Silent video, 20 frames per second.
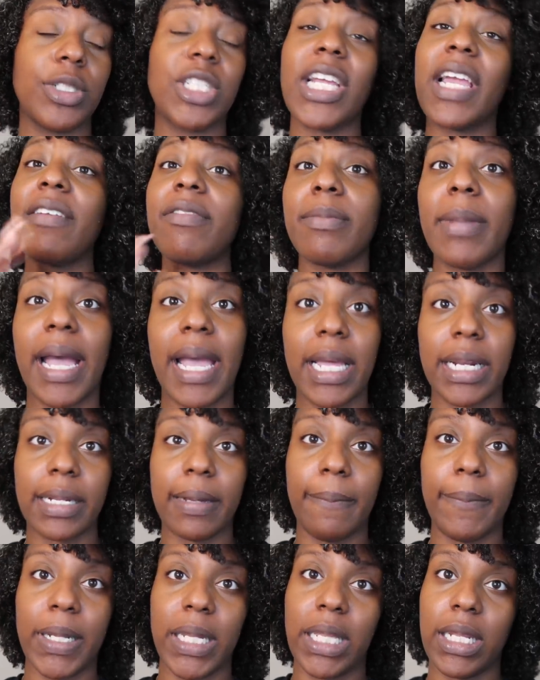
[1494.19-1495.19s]
shaved my head
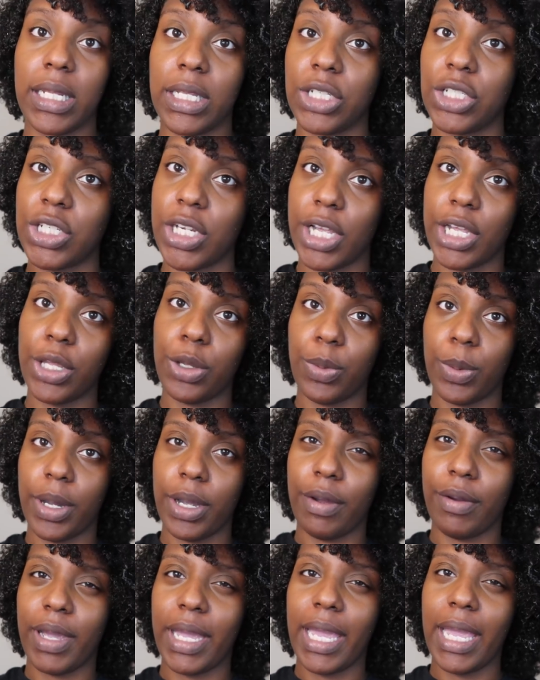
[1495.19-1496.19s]
completely
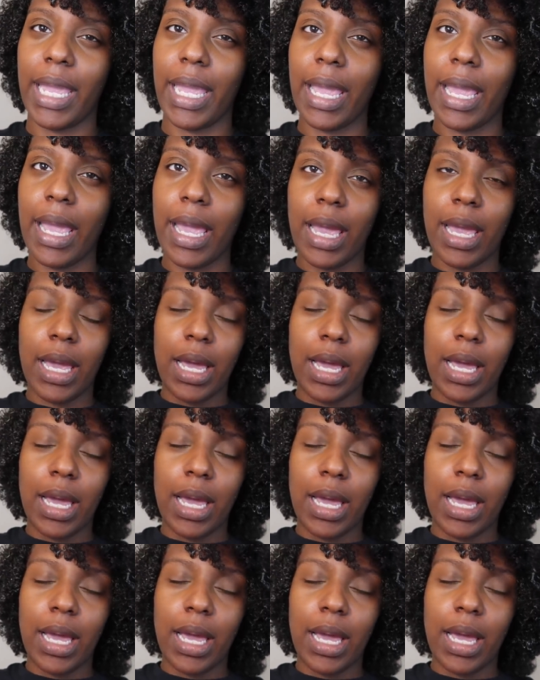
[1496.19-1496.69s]
January